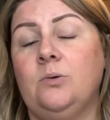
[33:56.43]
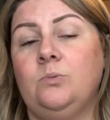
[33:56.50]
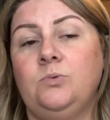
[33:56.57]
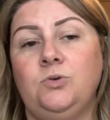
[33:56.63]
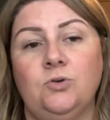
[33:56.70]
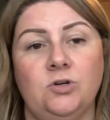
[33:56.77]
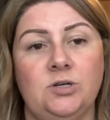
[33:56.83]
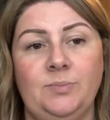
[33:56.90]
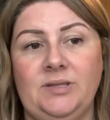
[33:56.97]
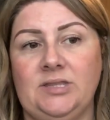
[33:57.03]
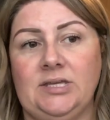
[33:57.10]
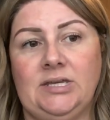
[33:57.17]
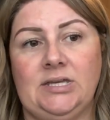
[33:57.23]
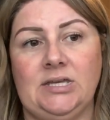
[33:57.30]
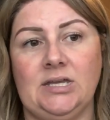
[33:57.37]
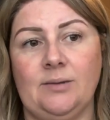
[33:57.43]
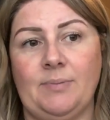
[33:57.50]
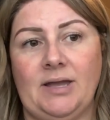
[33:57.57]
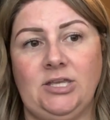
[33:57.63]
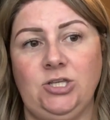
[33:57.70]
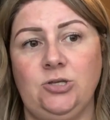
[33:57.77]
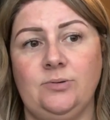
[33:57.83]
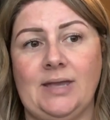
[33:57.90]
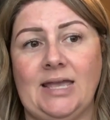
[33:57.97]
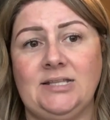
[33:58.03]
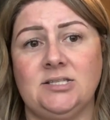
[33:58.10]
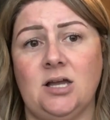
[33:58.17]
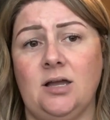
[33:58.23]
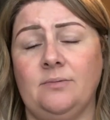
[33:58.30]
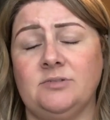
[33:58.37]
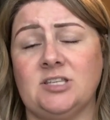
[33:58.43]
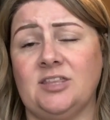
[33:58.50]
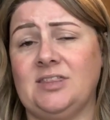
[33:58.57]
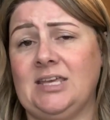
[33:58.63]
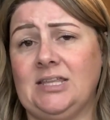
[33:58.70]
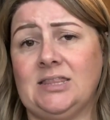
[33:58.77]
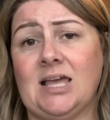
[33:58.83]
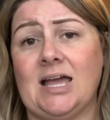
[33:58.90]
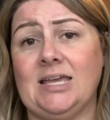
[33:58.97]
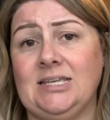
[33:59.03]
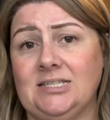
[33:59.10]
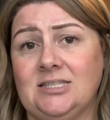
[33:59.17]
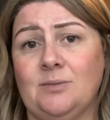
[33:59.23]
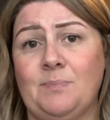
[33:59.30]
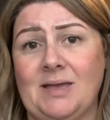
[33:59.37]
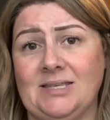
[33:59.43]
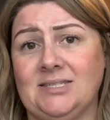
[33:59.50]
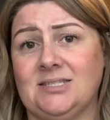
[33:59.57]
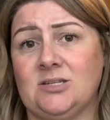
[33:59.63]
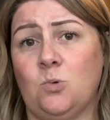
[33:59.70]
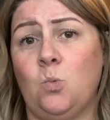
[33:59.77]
We're not going to be thinking about UK time. So I think that is the best